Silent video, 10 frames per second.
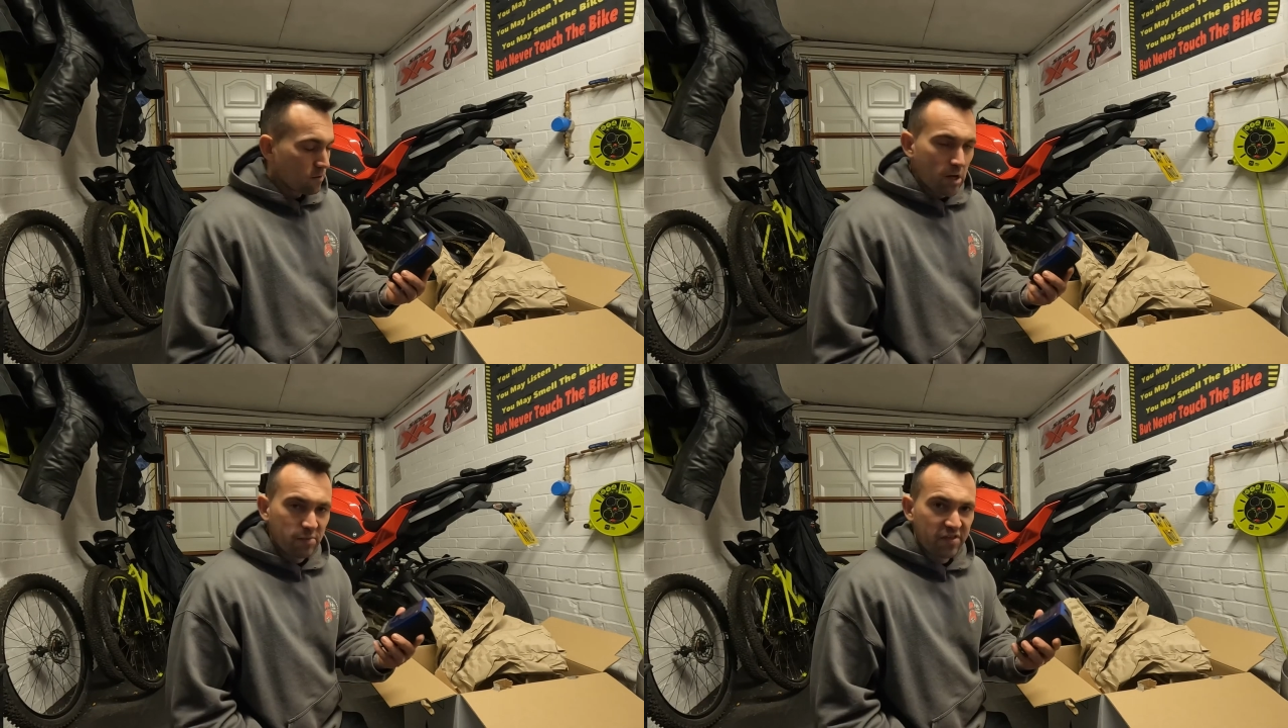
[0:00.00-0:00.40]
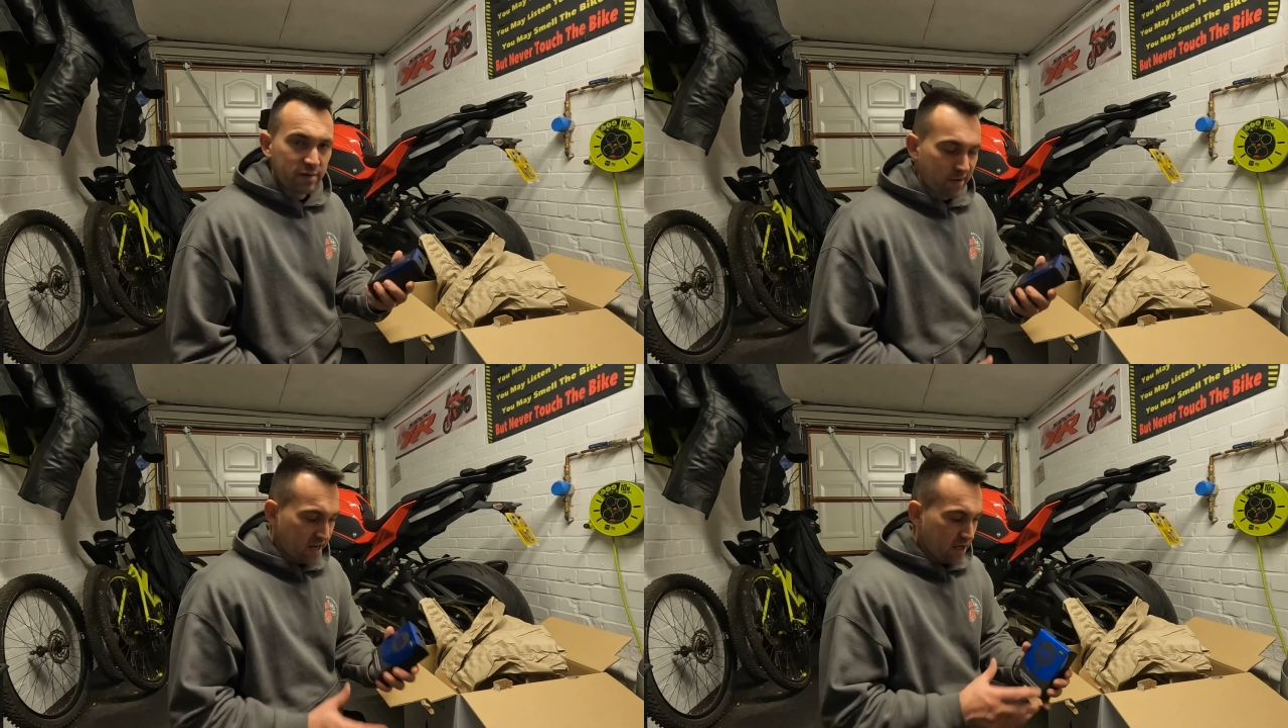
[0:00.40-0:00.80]
I've been thinking
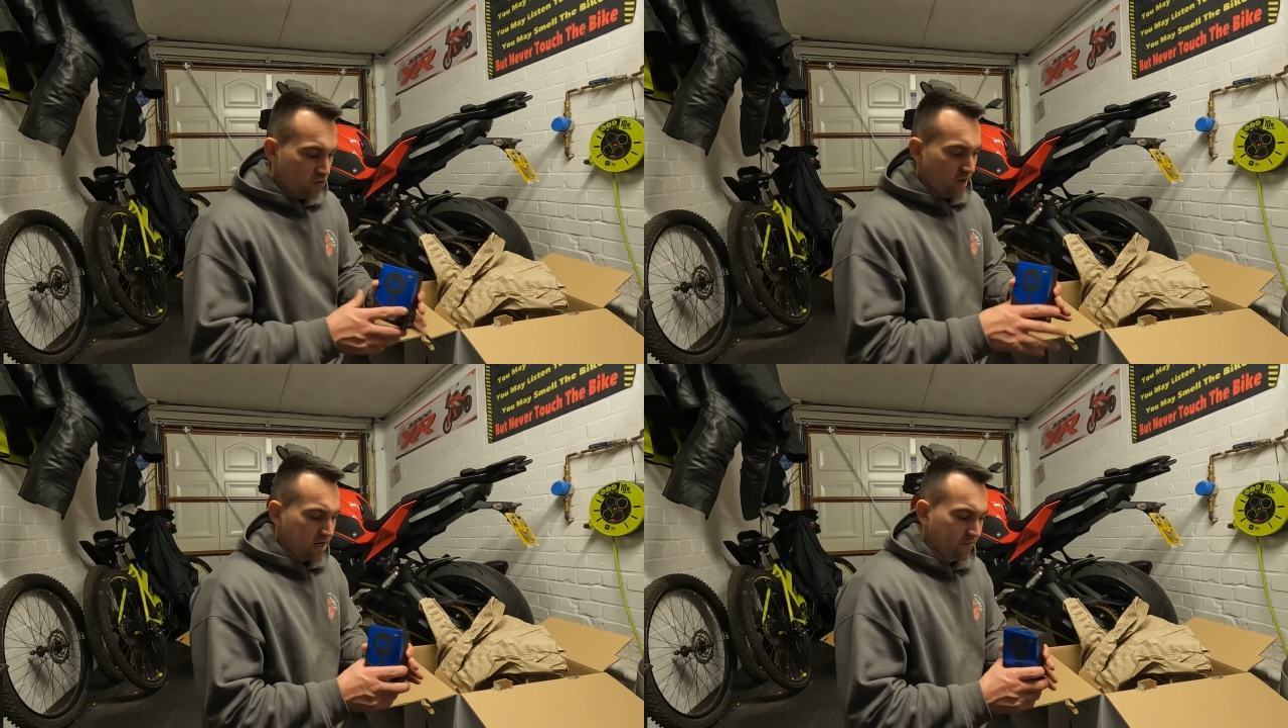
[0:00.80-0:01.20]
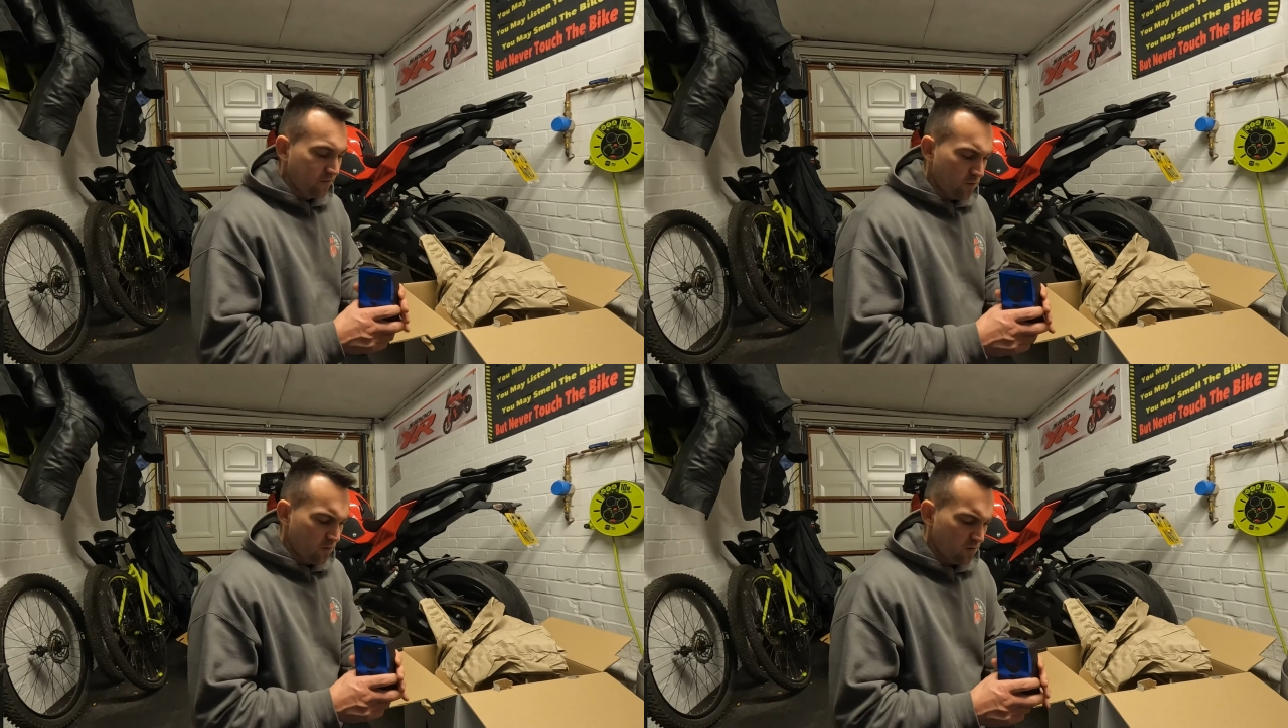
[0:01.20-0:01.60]
about getting a tracker
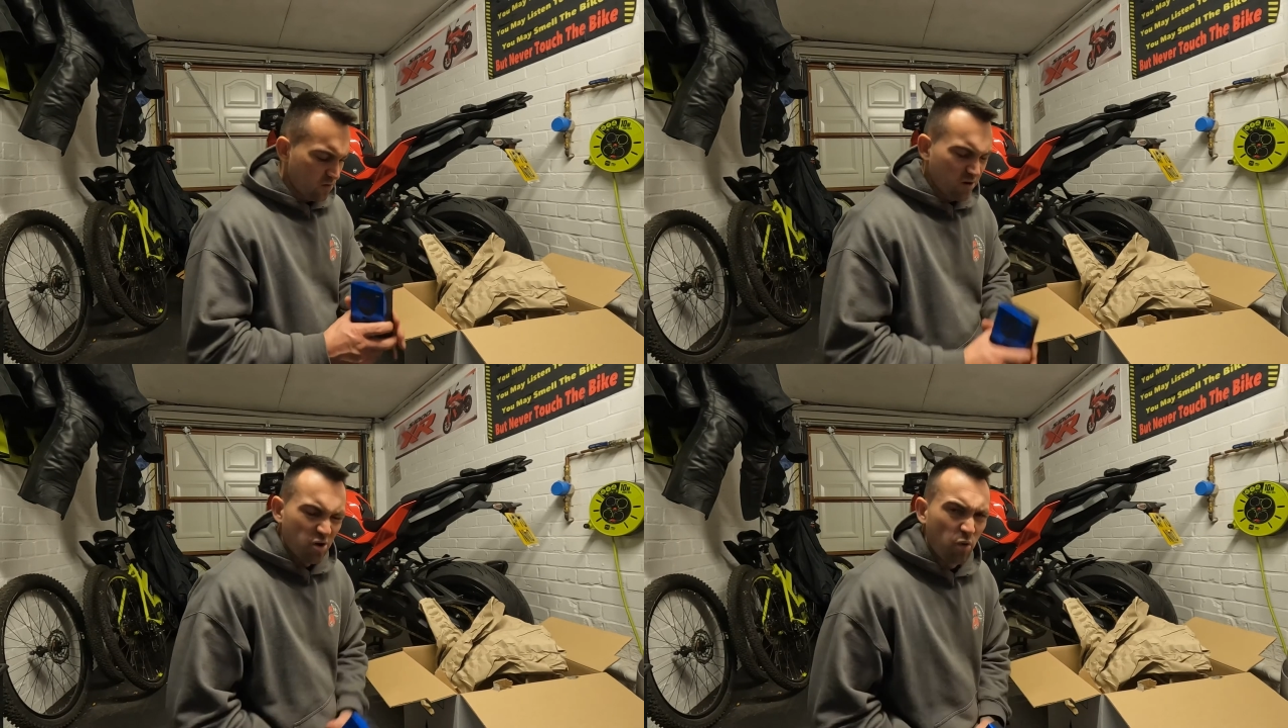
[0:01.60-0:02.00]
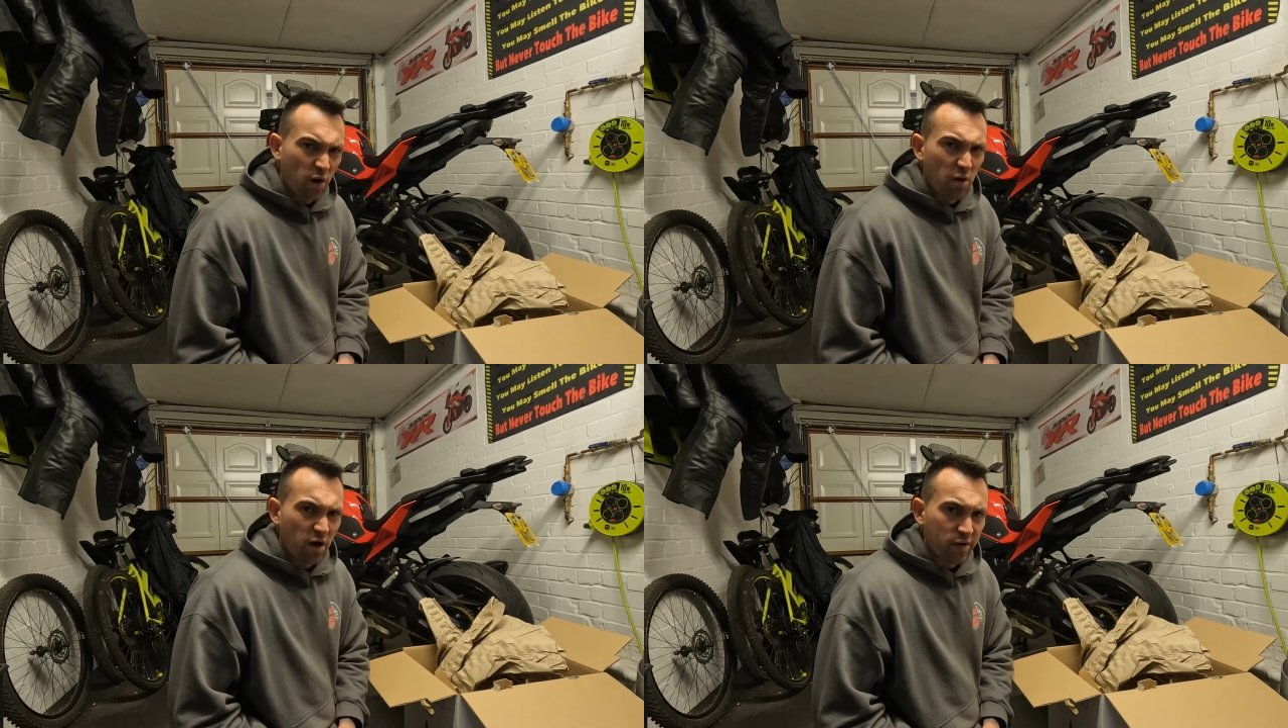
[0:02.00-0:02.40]
for quite a
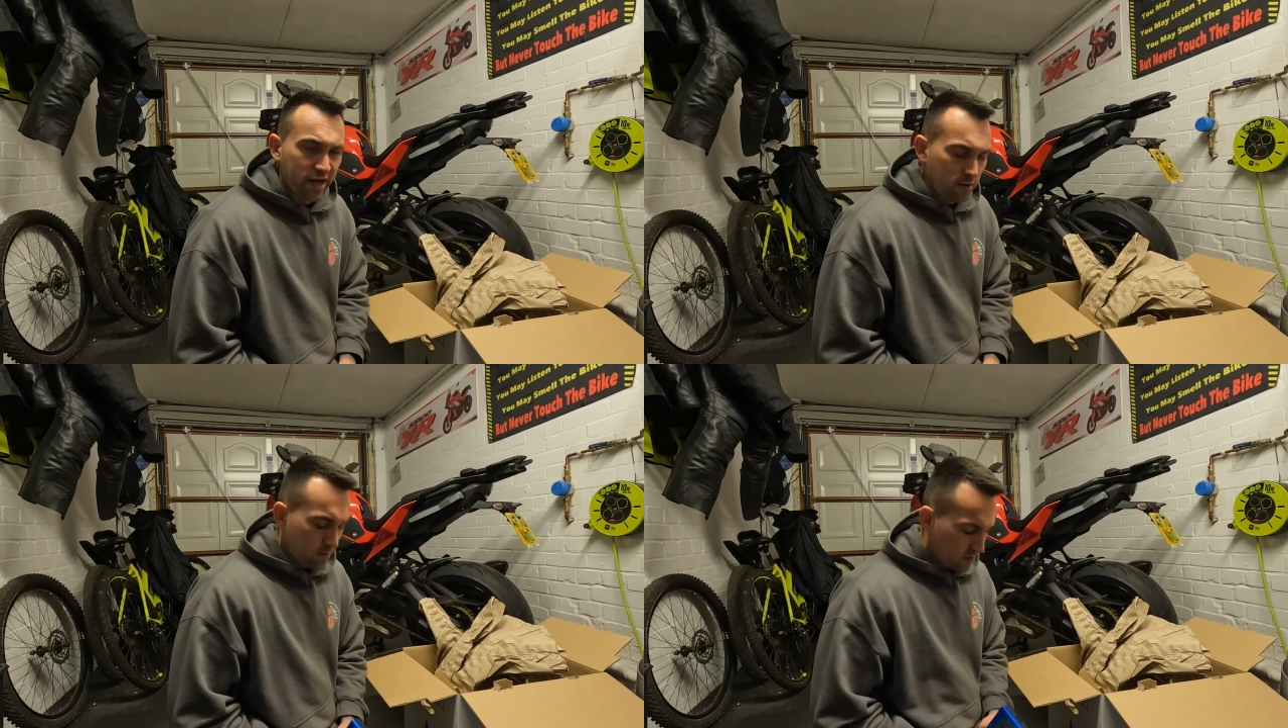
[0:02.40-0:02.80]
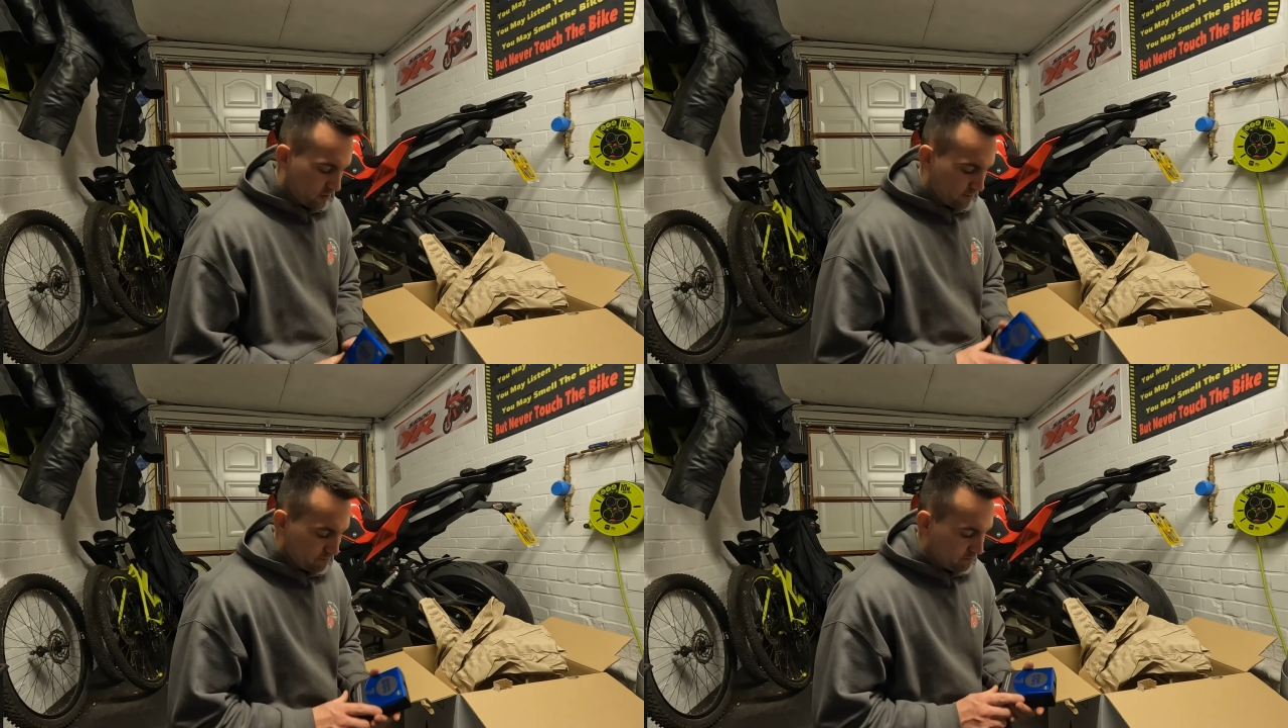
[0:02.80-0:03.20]
while
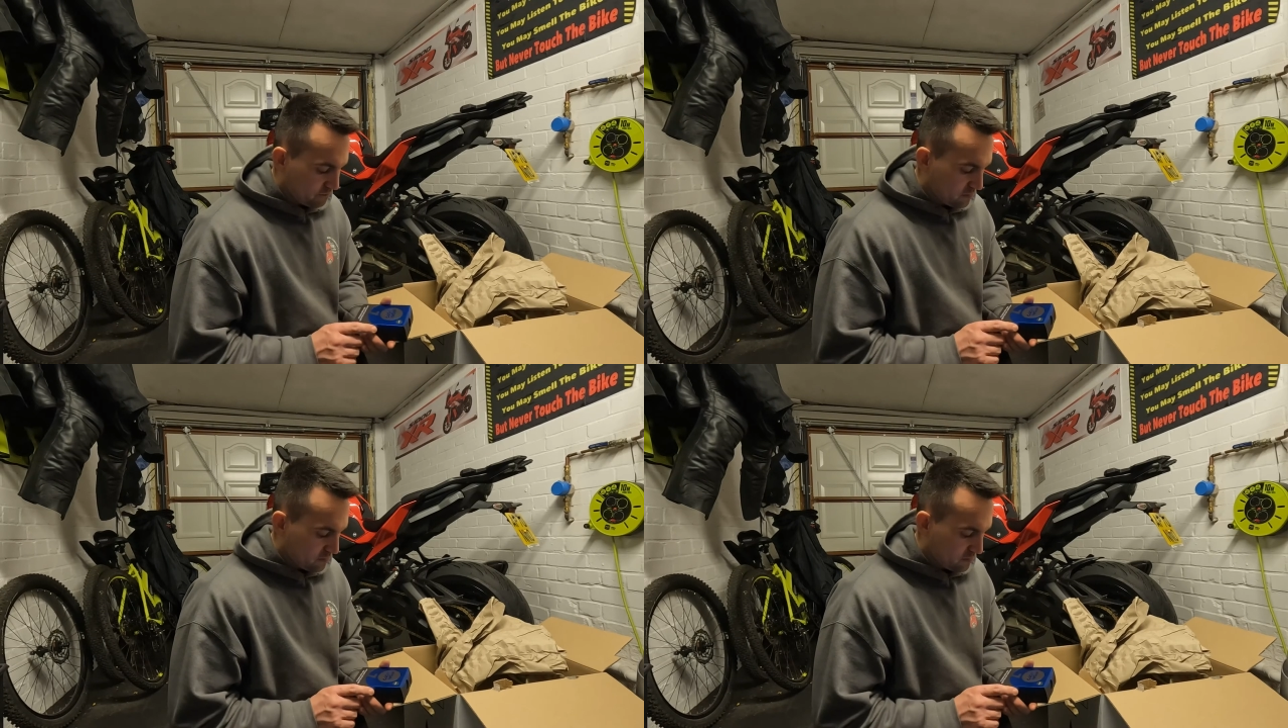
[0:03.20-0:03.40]
now.